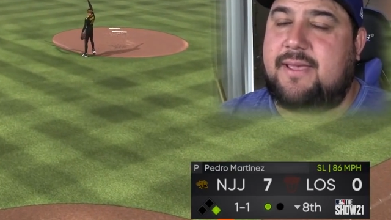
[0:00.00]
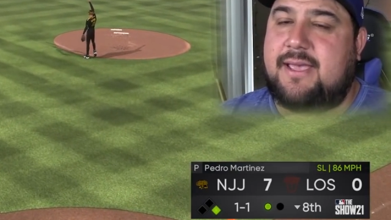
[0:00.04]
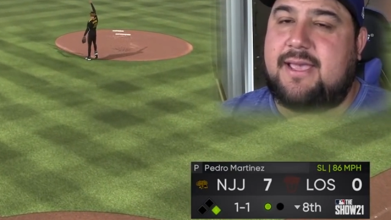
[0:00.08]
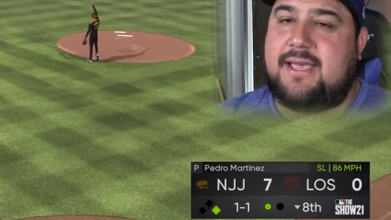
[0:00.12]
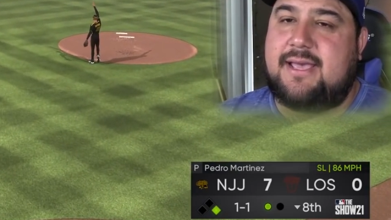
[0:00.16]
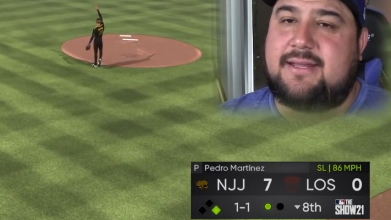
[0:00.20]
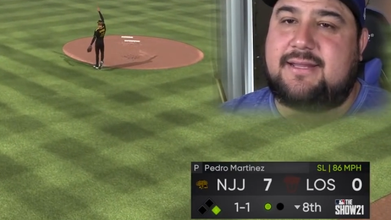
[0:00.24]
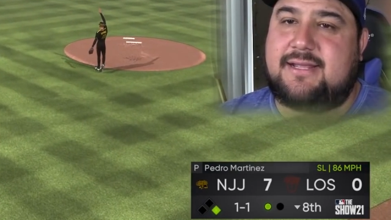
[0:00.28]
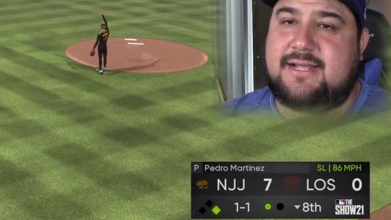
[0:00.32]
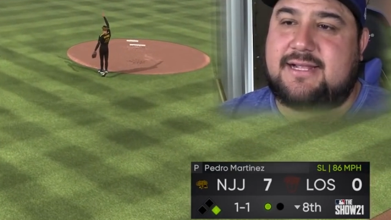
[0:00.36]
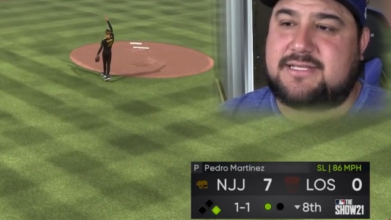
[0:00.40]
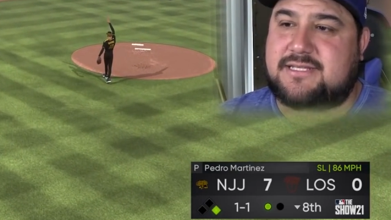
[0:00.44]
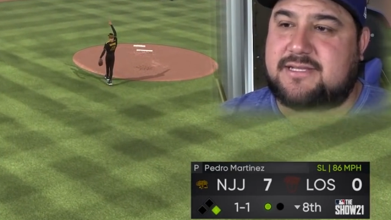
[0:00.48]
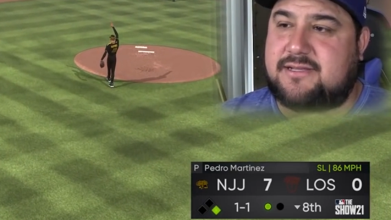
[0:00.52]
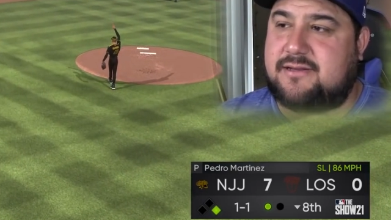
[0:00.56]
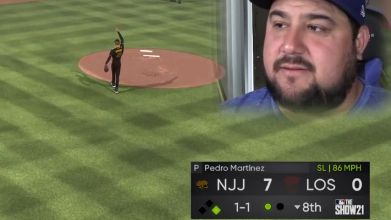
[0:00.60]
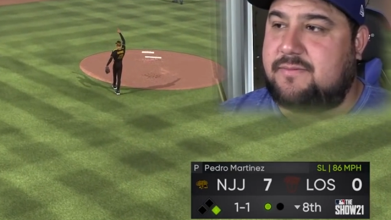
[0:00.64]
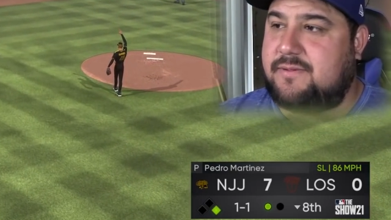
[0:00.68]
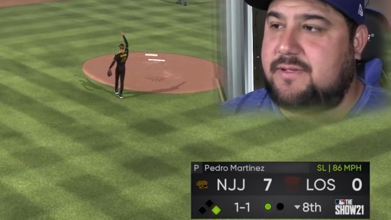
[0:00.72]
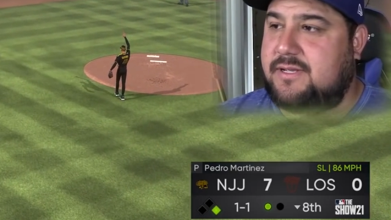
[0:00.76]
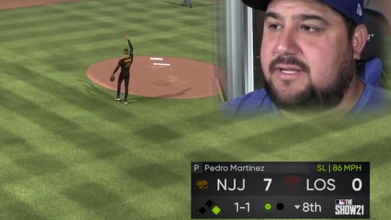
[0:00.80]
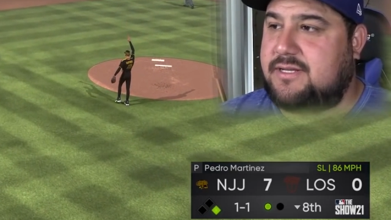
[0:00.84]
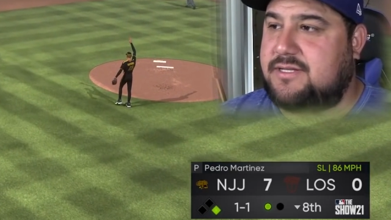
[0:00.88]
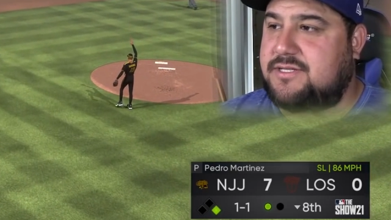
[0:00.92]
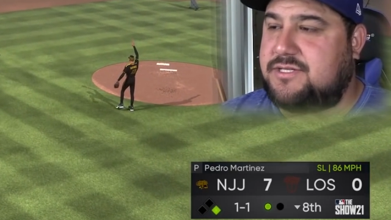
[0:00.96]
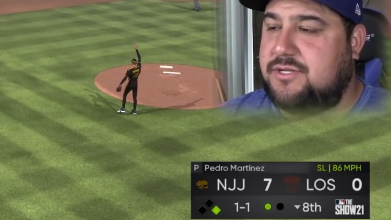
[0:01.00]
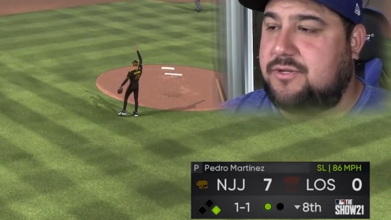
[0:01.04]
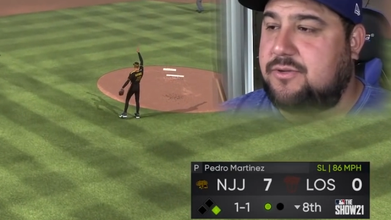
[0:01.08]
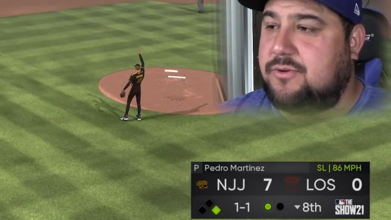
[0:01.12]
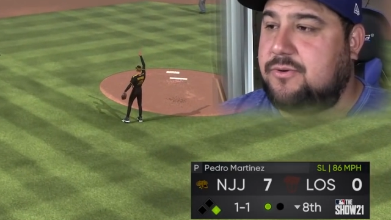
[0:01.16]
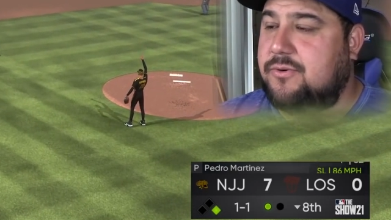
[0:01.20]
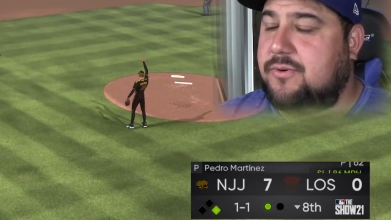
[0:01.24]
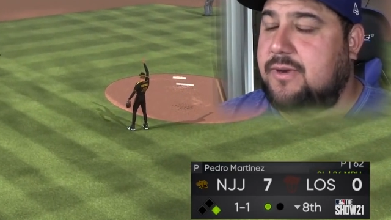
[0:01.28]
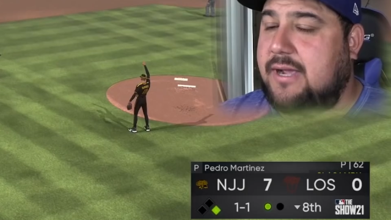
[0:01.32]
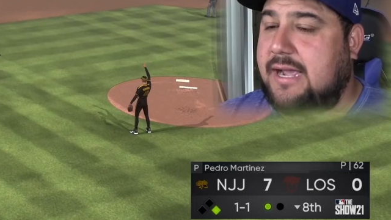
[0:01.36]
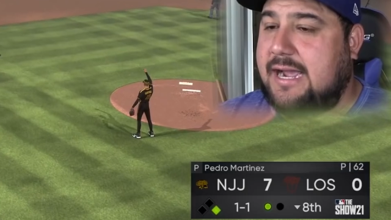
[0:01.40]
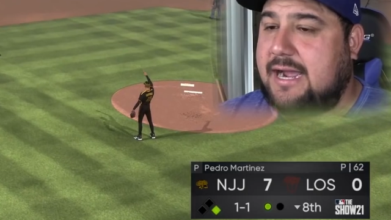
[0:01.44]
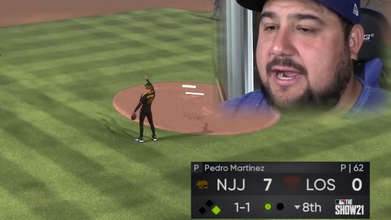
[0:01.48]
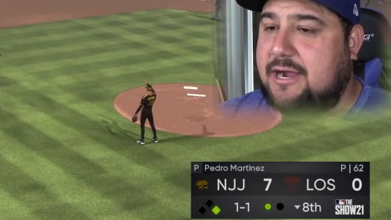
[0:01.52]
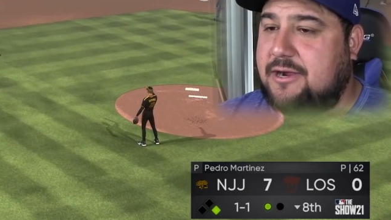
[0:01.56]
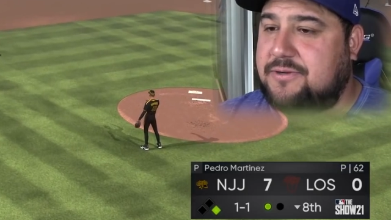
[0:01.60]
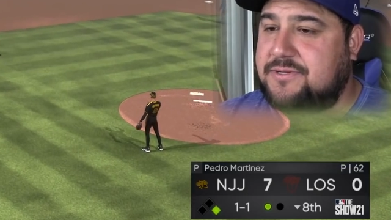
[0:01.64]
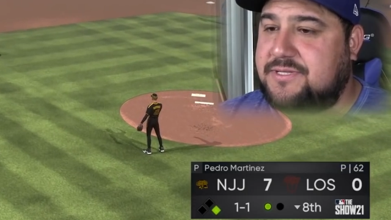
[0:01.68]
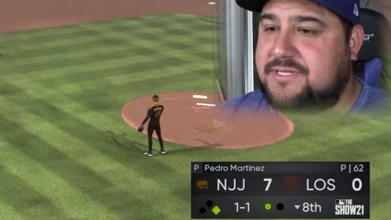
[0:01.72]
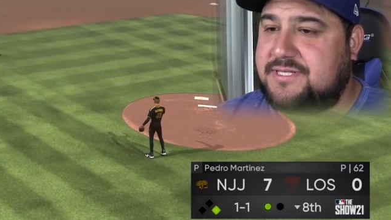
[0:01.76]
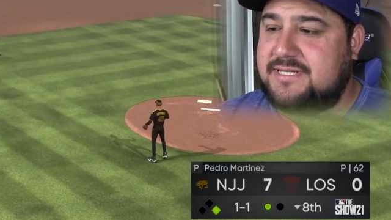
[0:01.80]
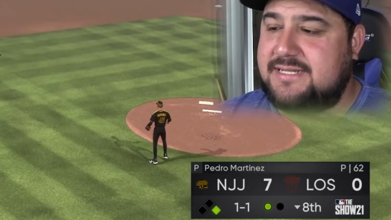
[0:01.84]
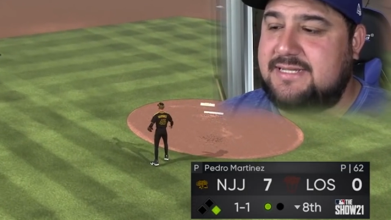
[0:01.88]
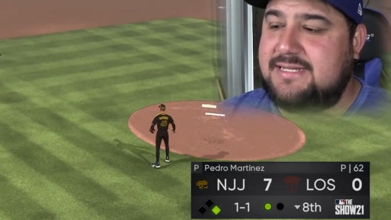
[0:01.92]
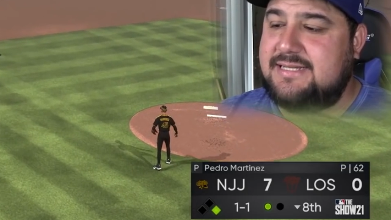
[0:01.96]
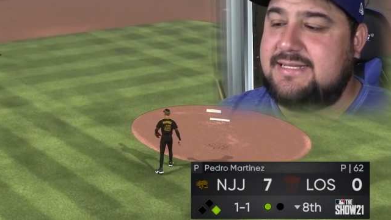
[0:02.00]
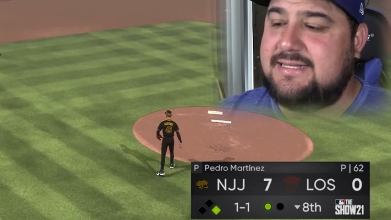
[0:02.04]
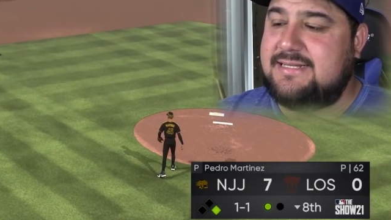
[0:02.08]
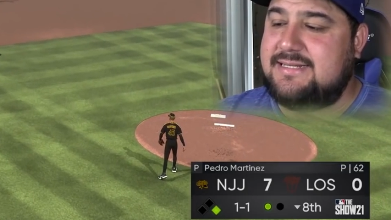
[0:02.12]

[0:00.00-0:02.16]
man. That's going to be two outs.